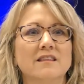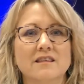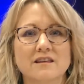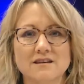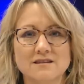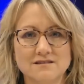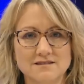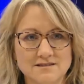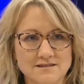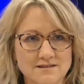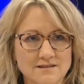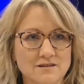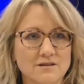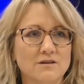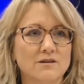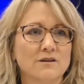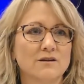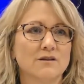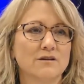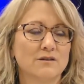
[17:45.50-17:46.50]
this
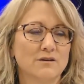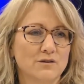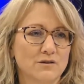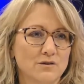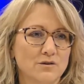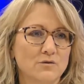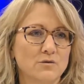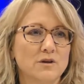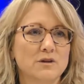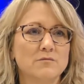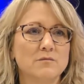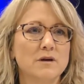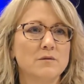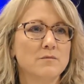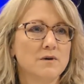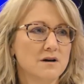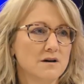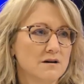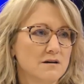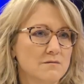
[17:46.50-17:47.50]
with my
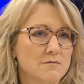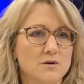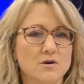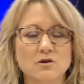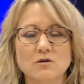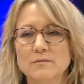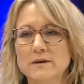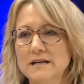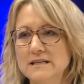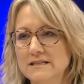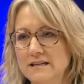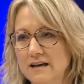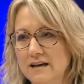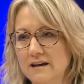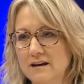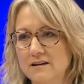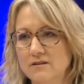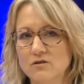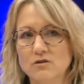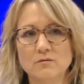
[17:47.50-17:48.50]
mom or my
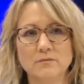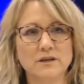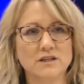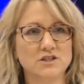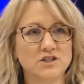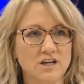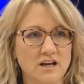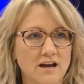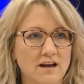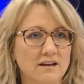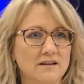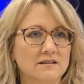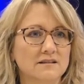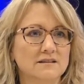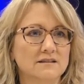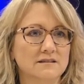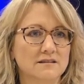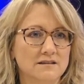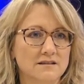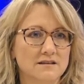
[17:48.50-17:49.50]
dad or my
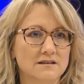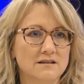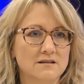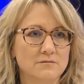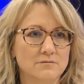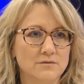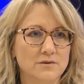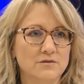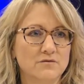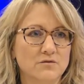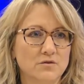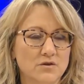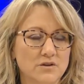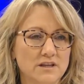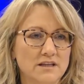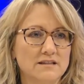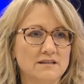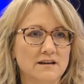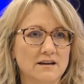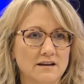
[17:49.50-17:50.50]
child before
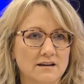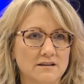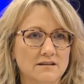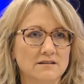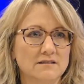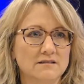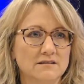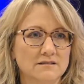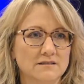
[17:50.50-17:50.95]
they died.